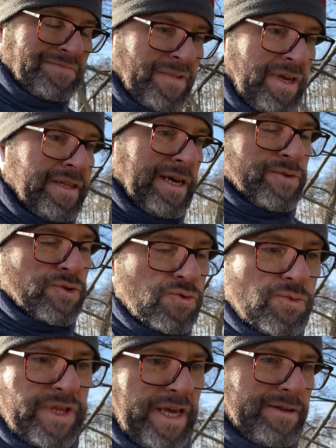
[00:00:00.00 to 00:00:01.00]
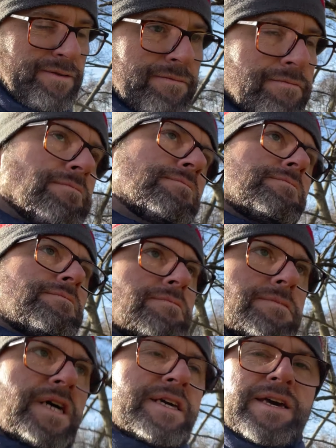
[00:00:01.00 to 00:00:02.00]
and that was all within,
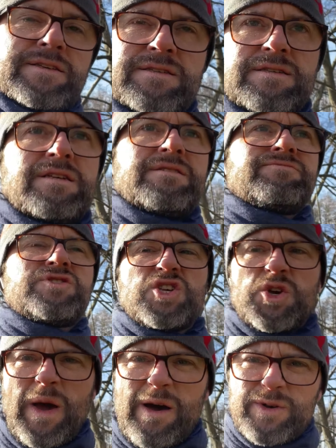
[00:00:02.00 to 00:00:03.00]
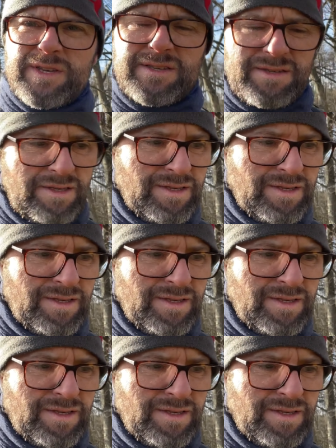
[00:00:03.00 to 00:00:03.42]
I guess, 2 hours,